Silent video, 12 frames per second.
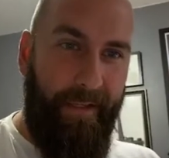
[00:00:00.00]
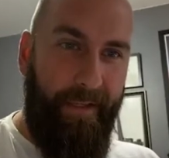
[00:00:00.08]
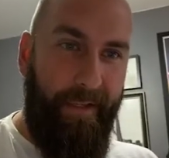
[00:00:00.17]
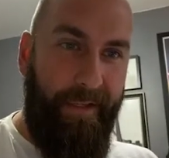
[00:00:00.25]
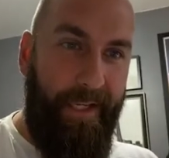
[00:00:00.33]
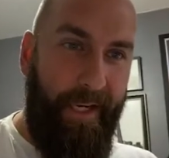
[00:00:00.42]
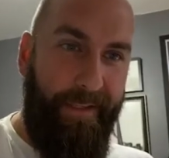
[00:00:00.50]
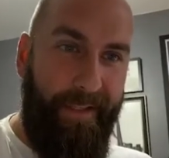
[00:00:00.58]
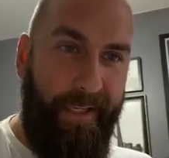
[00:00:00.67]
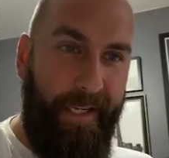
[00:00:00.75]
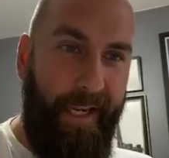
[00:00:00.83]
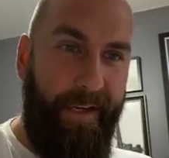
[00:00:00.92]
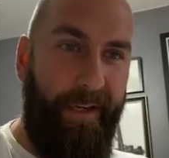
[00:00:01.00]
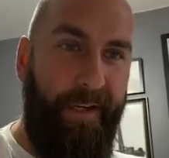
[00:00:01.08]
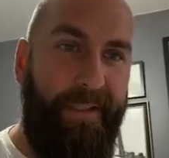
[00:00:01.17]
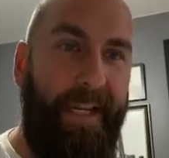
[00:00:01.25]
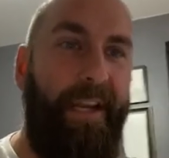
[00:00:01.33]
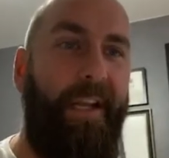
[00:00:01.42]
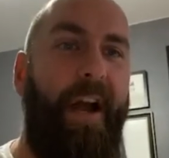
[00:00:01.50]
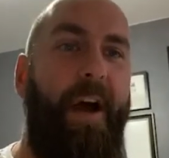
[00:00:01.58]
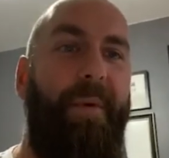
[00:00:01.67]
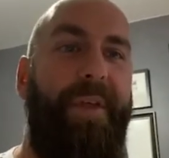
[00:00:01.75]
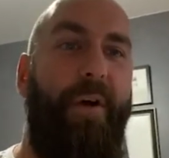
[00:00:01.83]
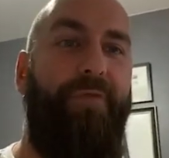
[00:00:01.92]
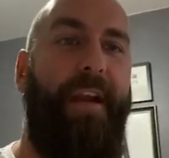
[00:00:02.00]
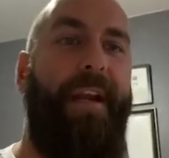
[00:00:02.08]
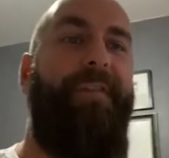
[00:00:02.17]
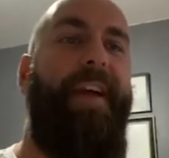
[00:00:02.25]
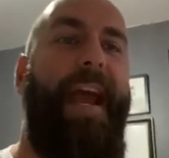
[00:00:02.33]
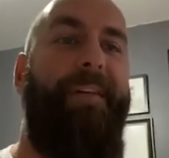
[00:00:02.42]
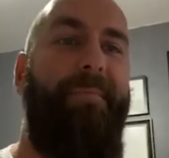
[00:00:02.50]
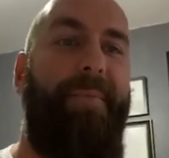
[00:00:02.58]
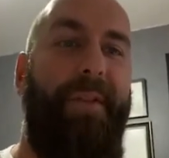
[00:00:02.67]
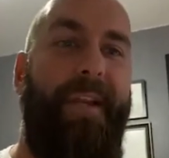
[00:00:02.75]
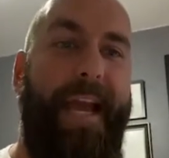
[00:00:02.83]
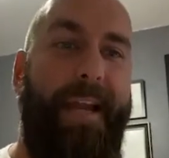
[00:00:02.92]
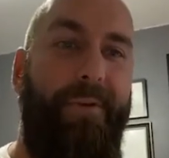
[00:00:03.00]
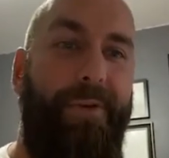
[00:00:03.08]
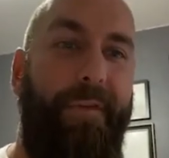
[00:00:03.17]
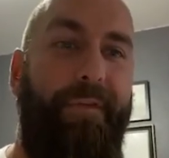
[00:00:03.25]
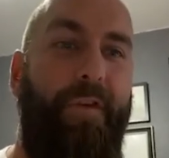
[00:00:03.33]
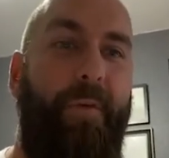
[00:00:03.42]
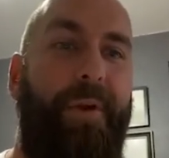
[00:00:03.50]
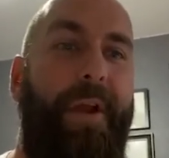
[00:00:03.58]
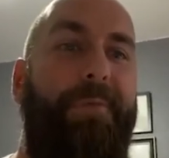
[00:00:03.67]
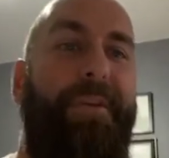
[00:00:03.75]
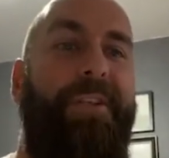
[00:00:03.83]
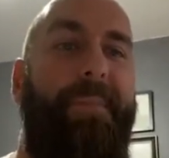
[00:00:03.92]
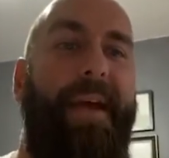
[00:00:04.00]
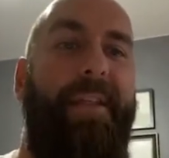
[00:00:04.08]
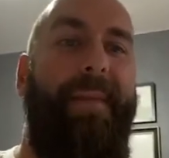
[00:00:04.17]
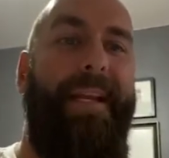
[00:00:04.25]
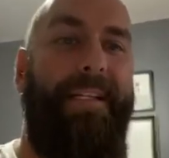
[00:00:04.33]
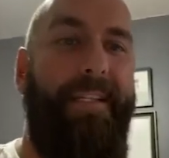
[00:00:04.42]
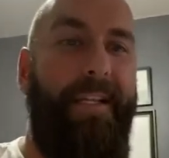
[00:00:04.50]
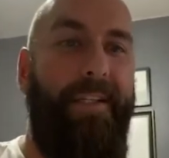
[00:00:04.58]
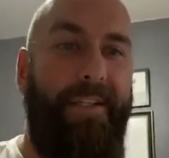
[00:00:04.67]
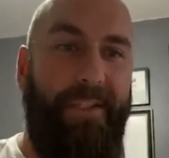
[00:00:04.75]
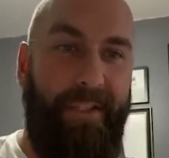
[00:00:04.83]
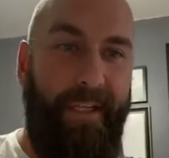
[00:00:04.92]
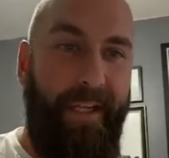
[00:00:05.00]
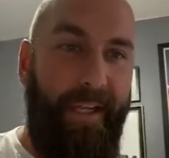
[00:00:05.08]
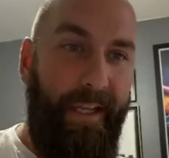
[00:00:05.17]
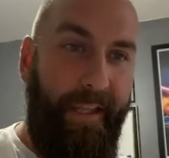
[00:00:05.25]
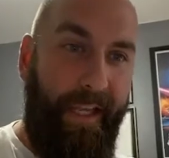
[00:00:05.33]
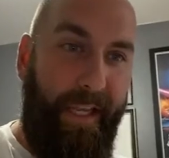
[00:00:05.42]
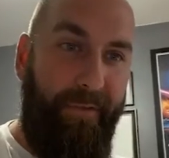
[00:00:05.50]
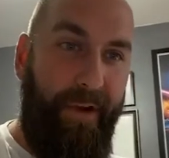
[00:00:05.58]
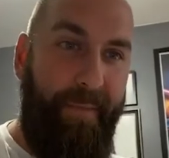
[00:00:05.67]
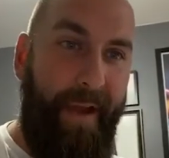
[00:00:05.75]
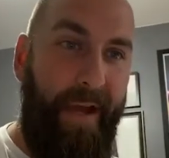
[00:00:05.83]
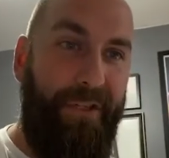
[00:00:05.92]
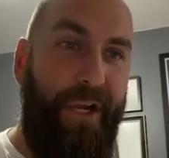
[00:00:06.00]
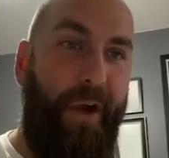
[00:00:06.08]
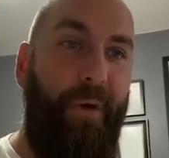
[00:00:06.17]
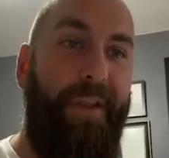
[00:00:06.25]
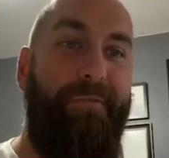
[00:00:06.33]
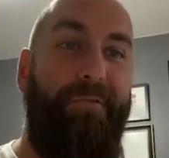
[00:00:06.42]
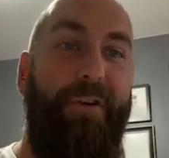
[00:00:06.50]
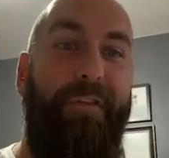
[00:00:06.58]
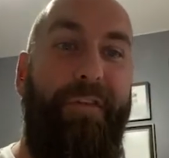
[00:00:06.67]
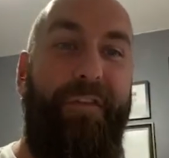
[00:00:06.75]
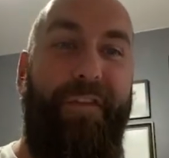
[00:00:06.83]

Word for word: The, the tenant, tenant can't withhold rent if they haven't put the landlord on formal notice about the maintenance. Thank you very much. Hole in the roof